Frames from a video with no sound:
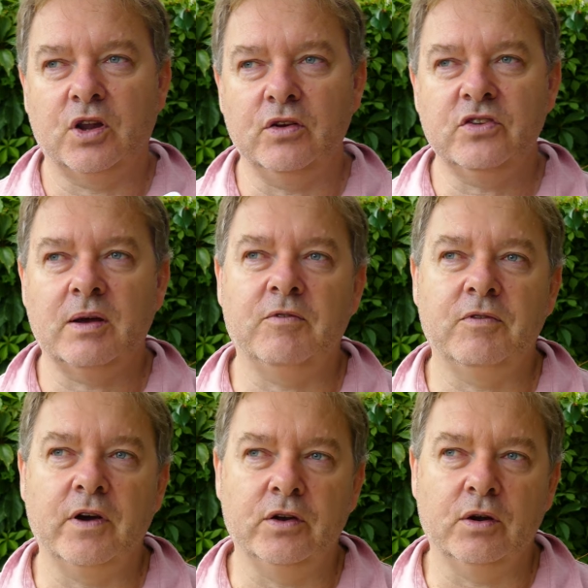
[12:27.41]
close-up
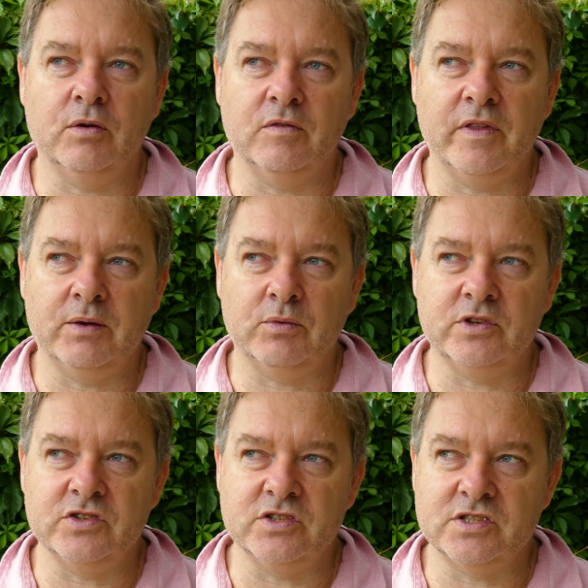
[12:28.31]
photo of that,
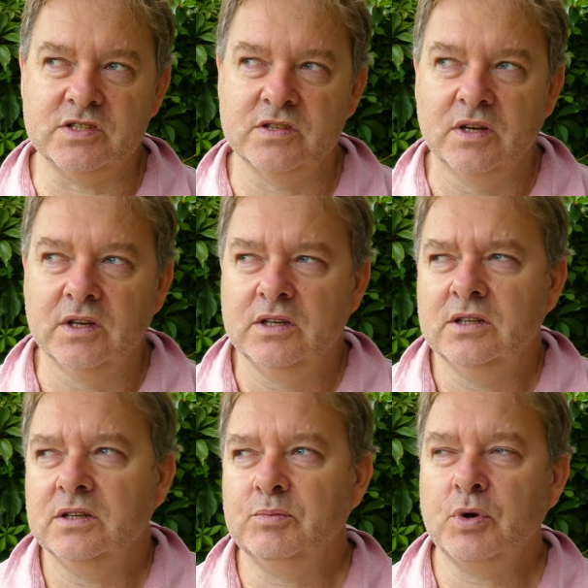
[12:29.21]
which is
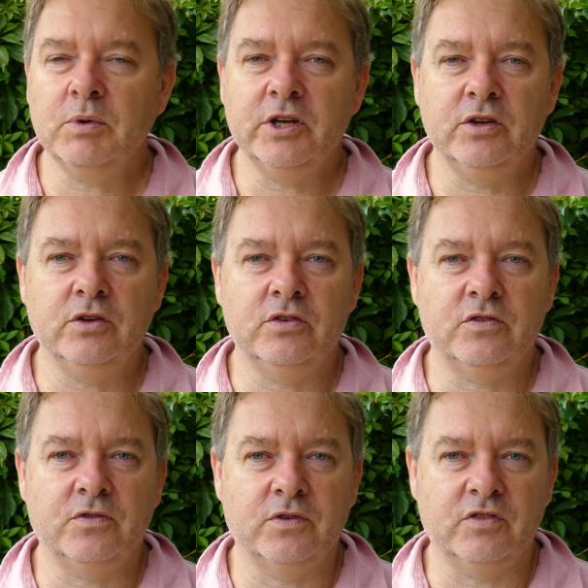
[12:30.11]
probably
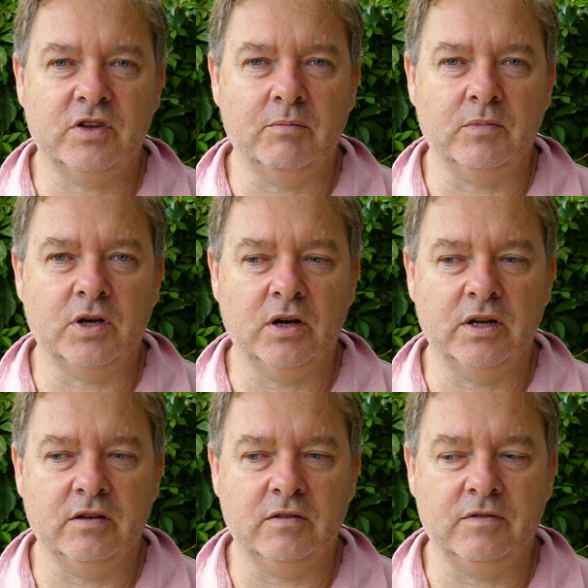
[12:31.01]
used for some
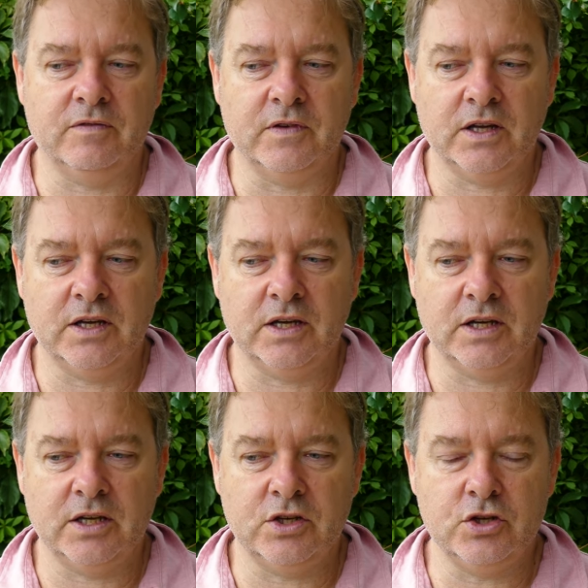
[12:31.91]
kind of
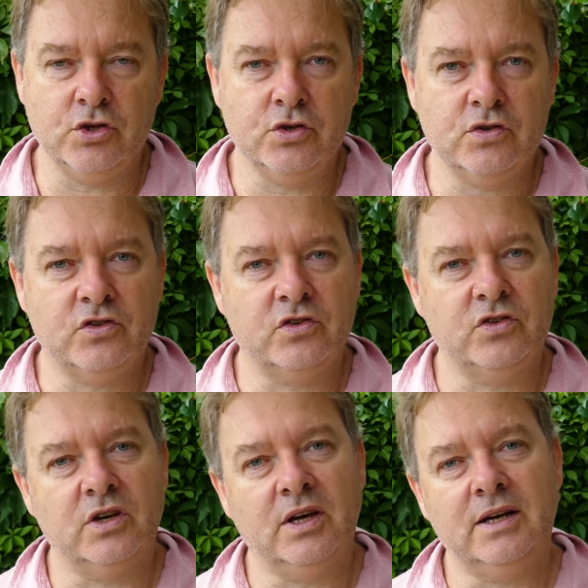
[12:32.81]

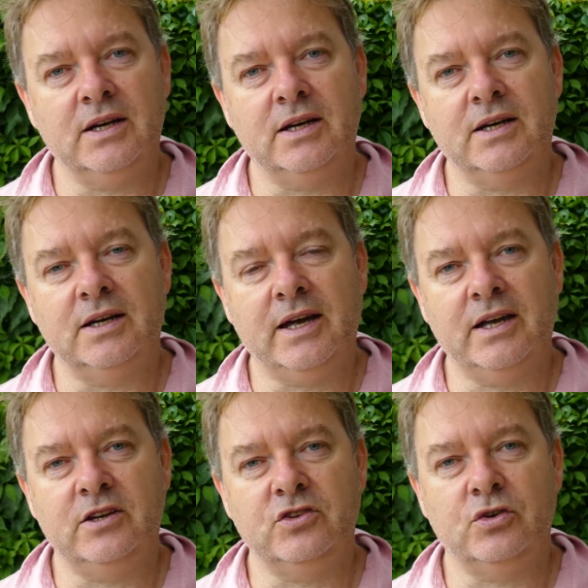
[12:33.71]
news
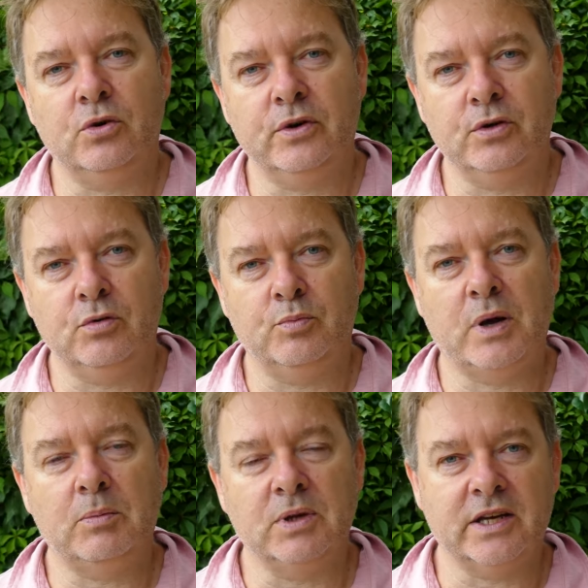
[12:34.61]
editorial
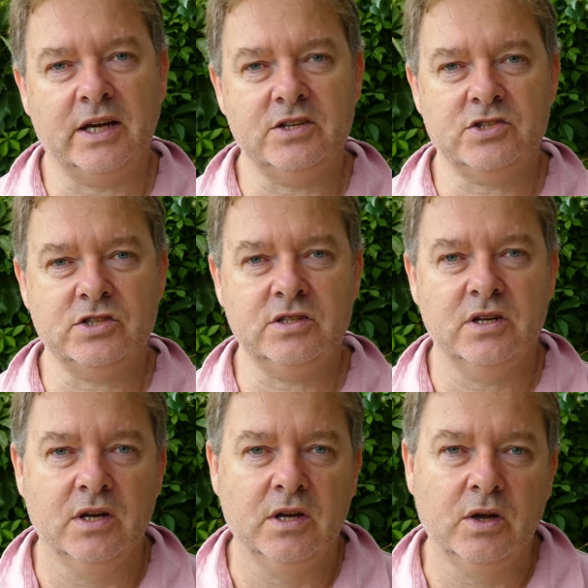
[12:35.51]
publication,
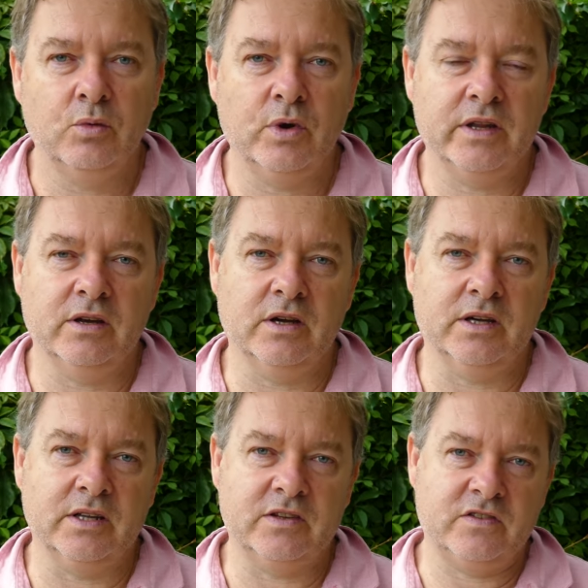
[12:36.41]
whether
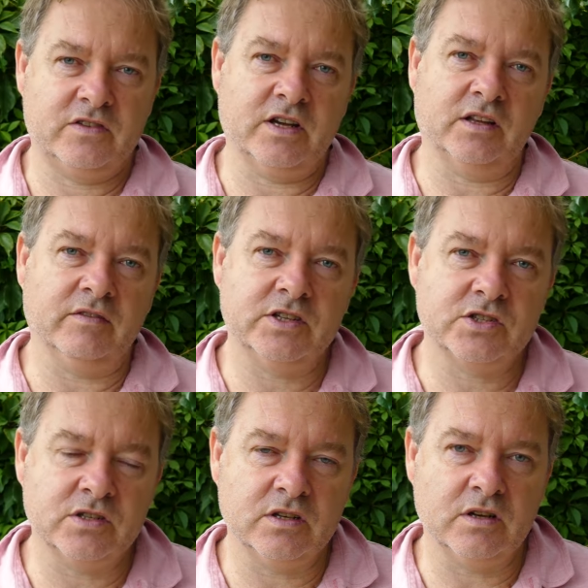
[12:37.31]
it's
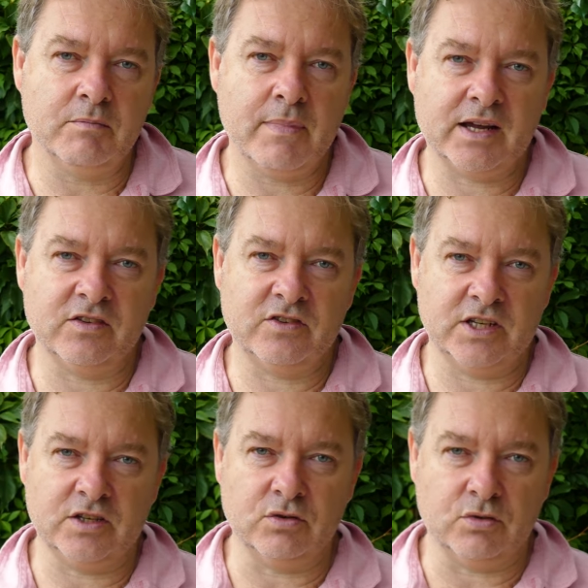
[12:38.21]
television,
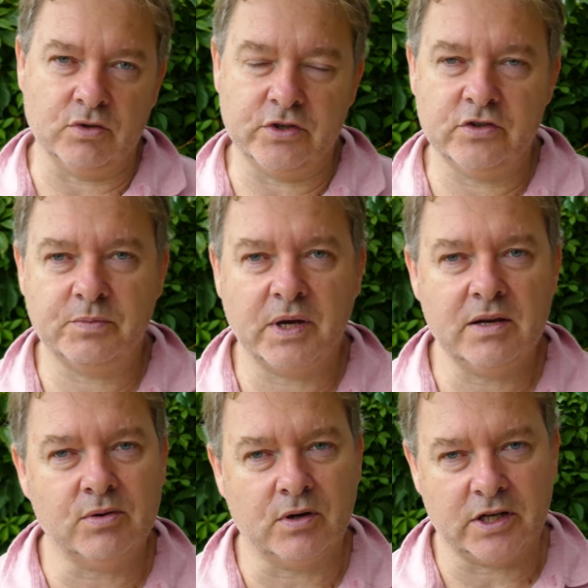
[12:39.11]
magazine or
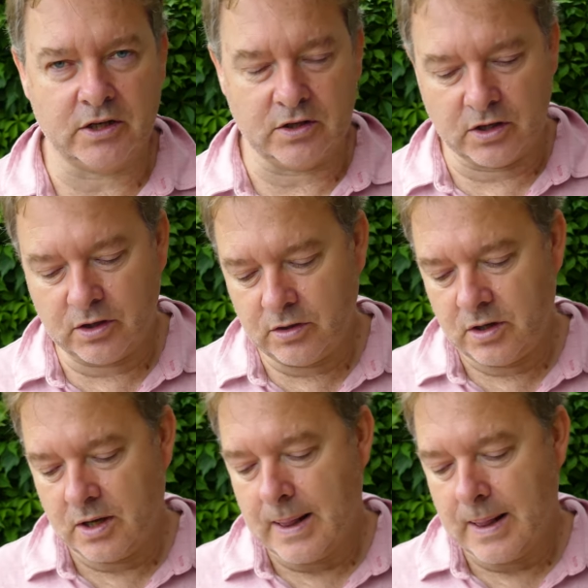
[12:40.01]
newspaper, I don't know.